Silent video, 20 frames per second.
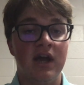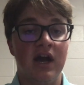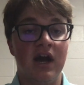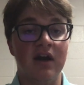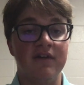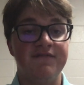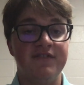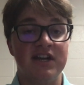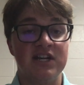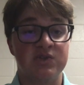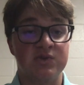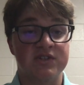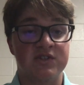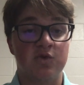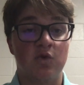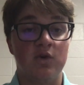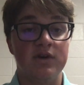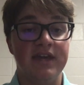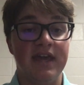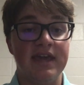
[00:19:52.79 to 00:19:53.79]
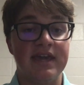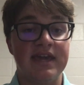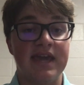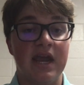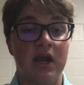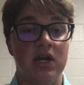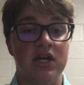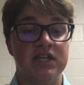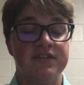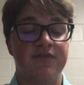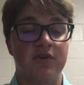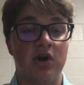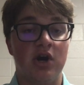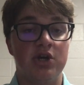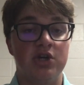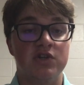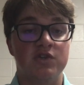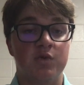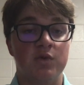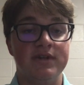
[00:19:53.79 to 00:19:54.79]
Finished with 28 carries for
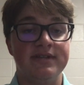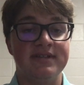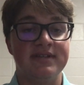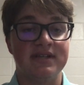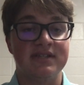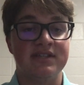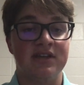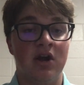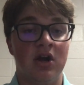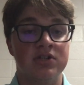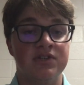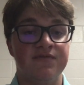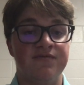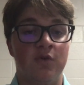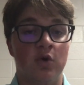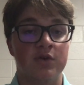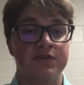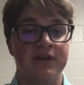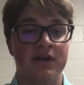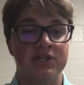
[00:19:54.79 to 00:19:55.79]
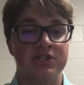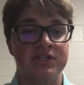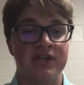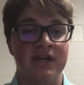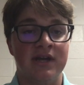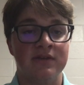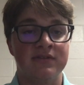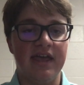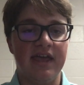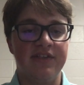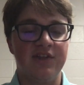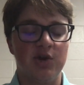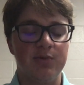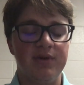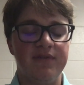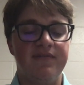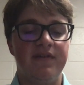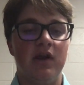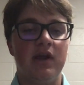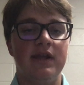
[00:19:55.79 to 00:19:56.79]
126 yards and 4 touchdowns. And it'll
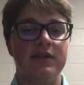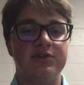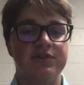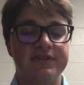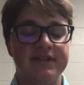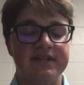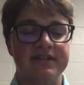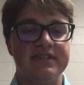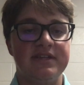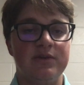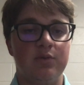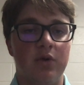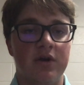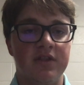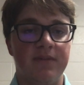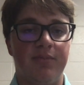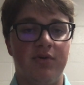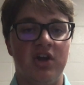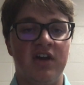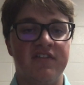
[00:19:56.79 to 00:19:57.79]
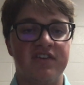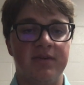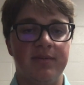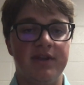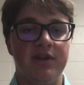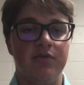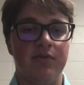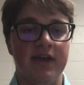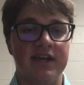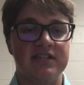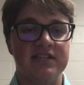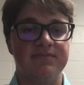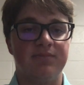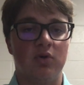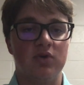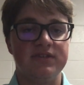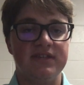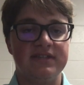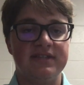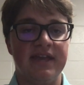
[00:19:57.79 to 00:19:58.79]
be very interesting to see where the playoff committee ranks
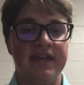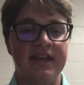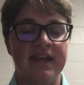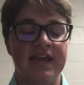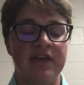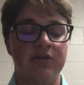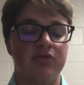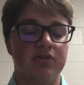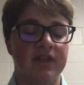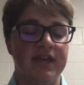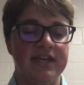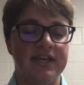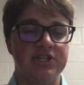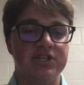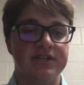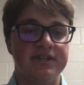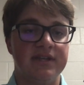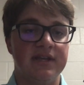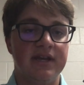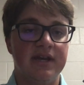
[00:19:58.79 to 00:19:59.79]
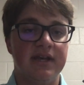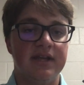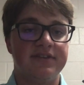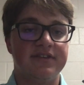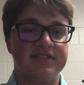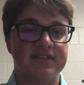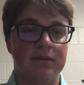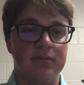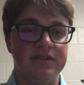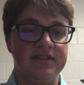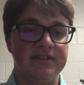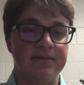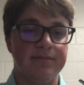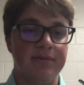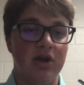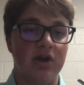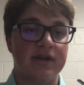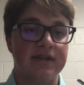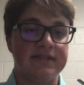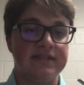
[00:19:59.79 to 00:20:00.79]
Boise State in relation to some of these
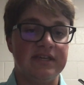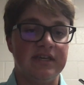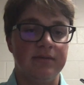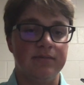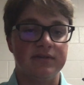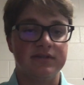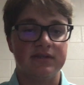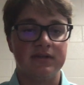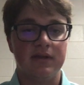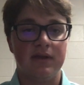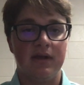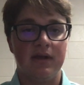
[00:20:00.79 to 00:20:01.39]
American teams.